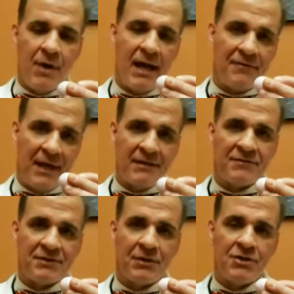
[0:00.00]
And right at
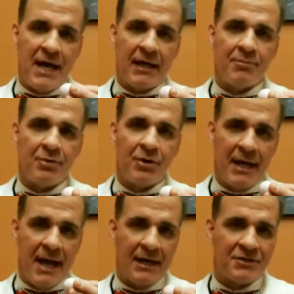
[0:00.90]
the end of surgery, I can
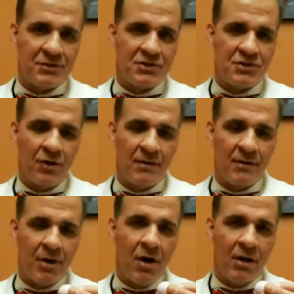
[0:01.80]
put an extra
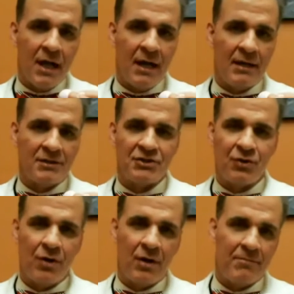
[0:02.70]
short ball on, a
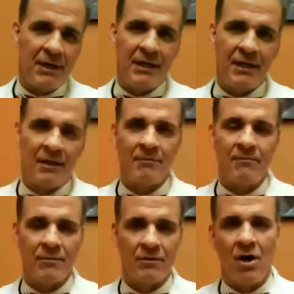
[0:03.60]
short, medium,
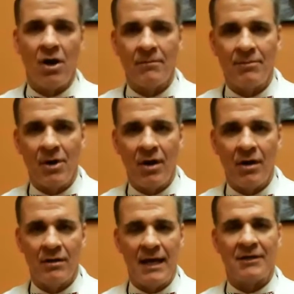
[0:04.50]
long ball,
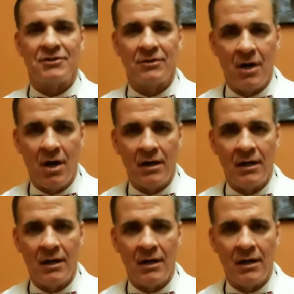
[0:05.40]
extra long.